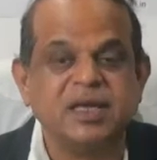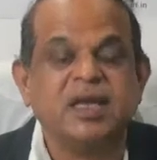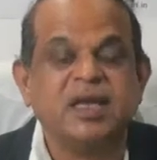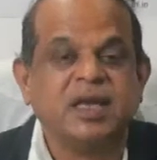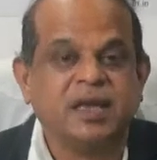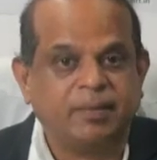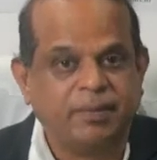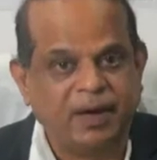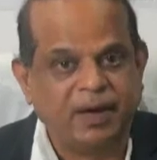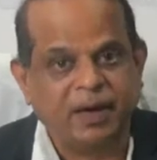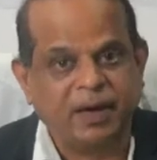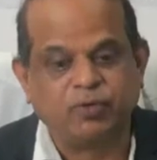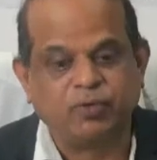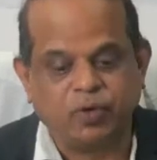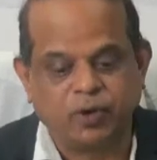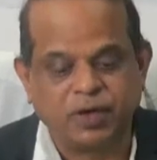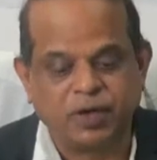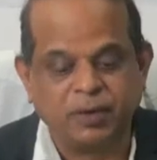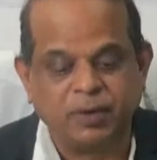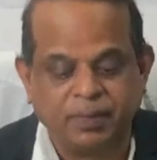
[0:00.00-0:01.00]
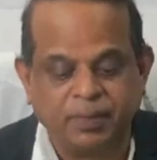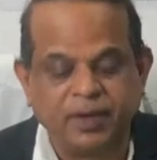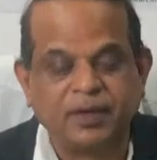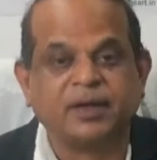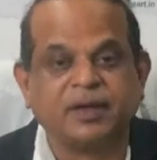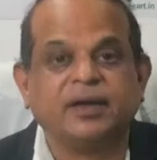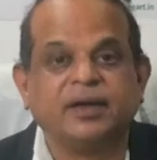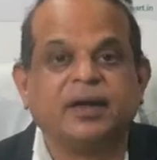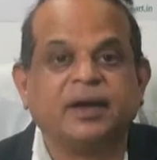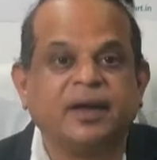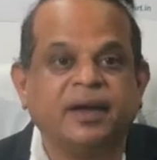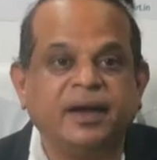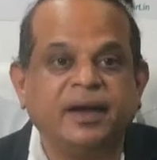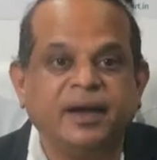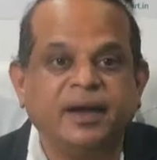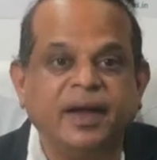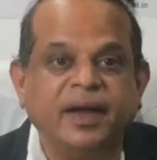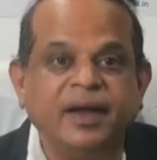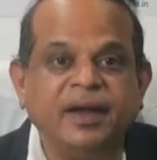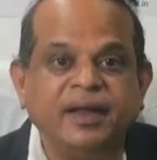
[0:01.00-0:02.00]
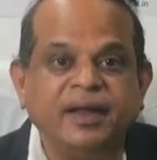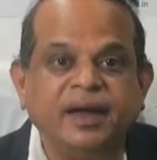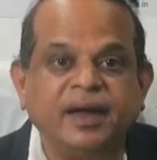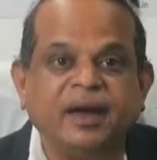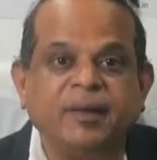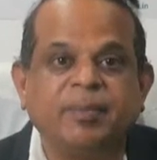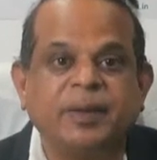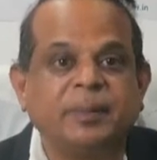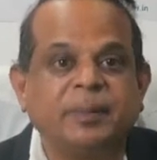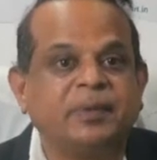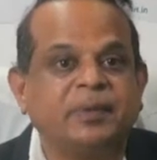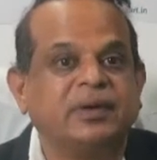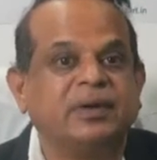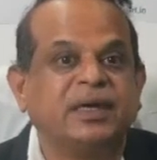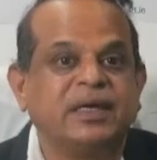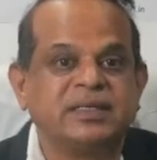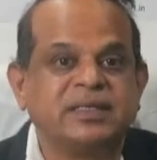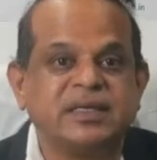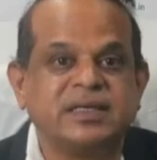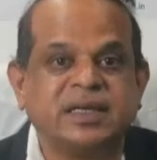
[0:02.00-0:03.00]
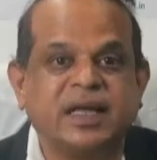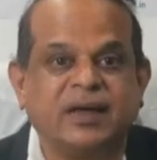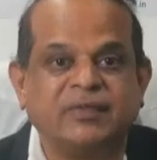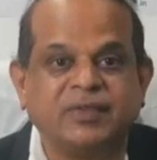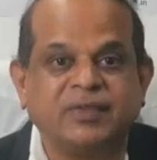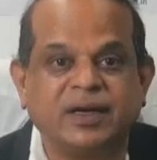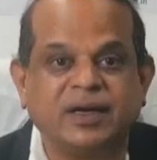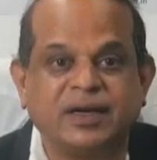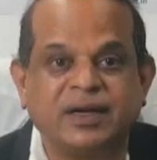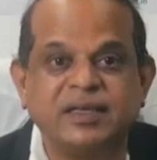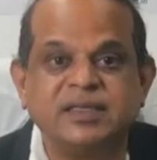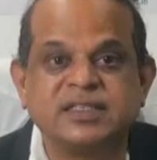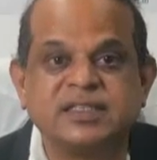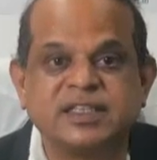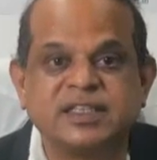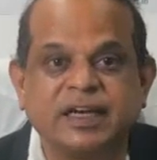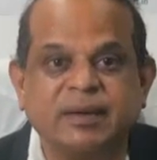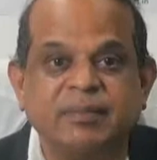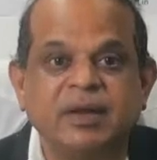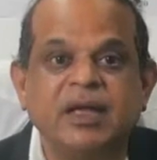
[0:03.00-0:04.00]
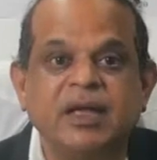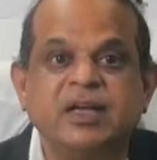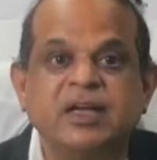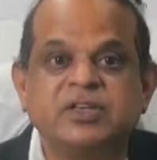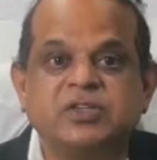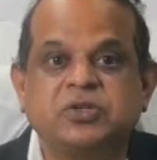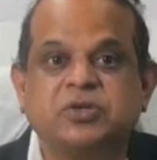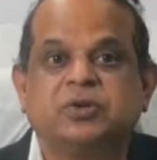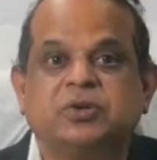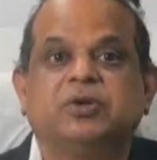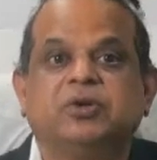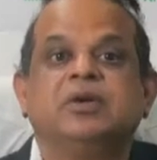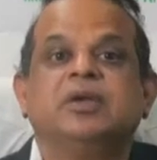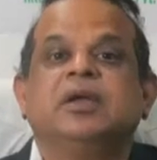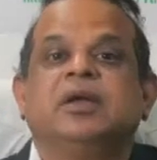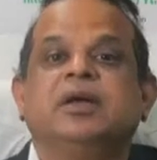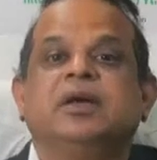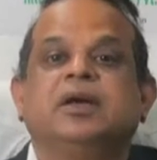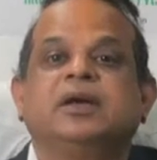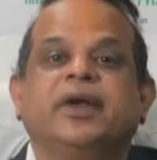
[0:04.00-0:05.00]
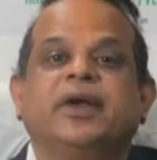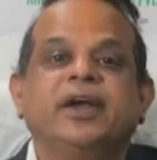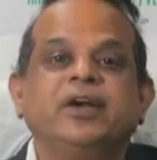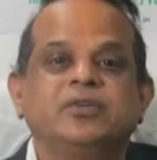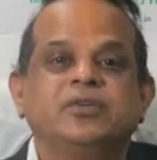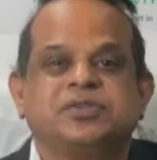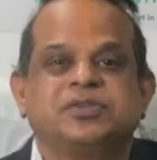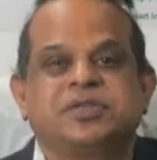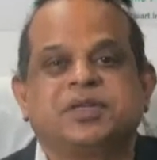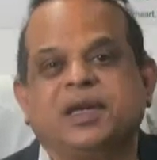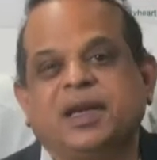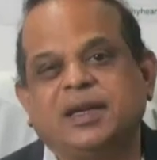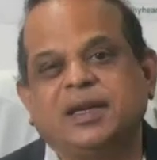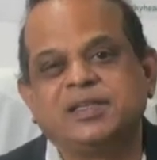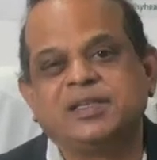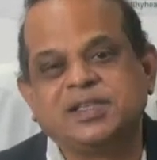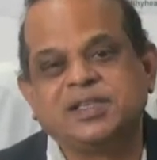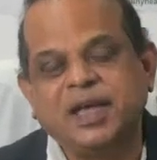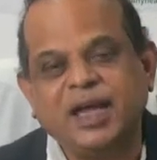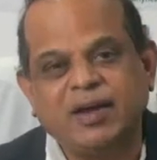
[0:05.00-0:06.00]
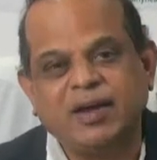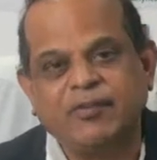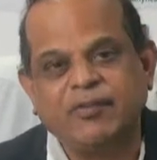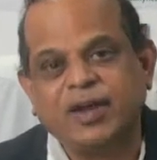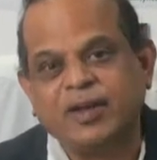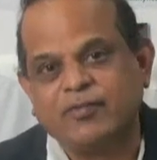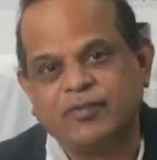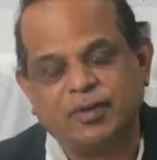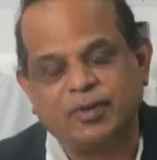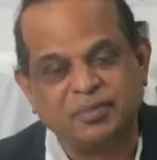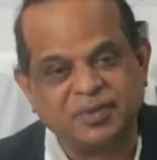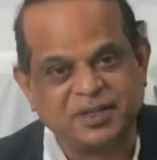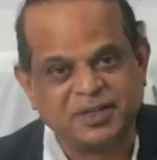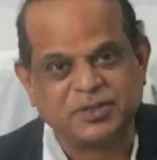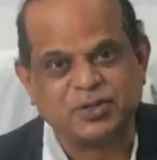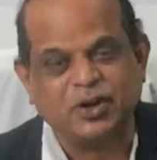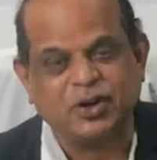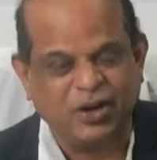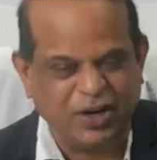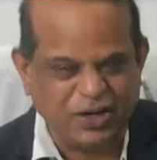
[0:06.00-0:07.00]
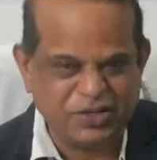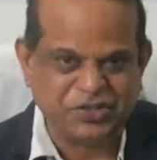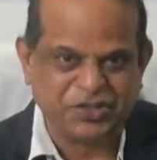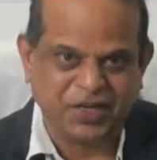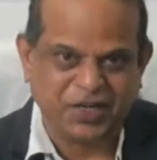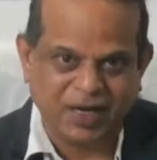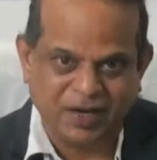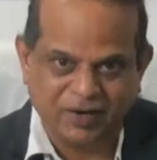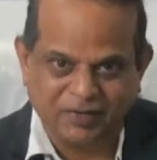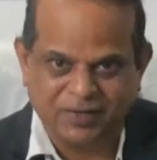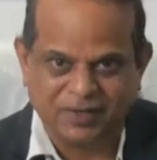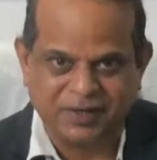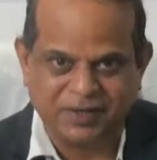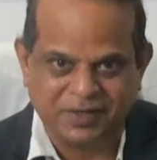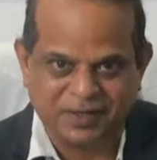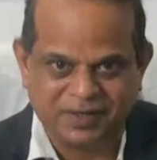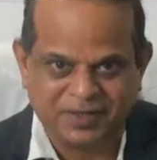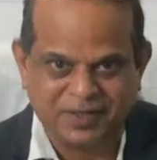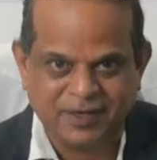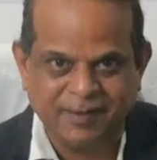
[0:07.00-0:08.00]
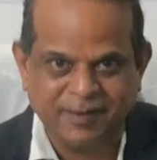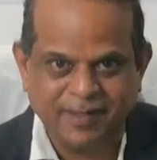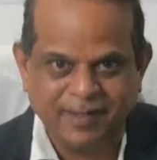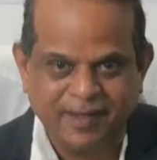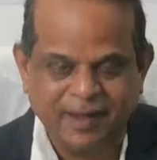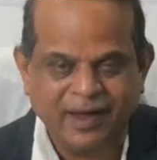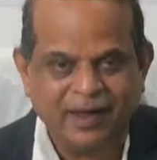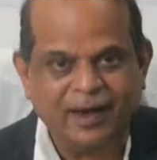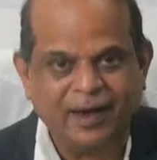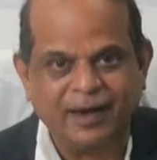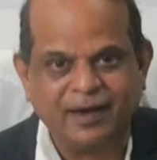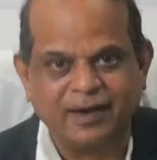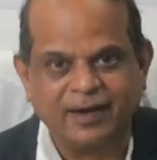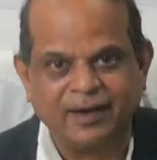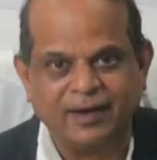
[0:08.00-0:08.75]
I'm talking particularly India, people doesn't have that concept. So try to stay away from this hot showers and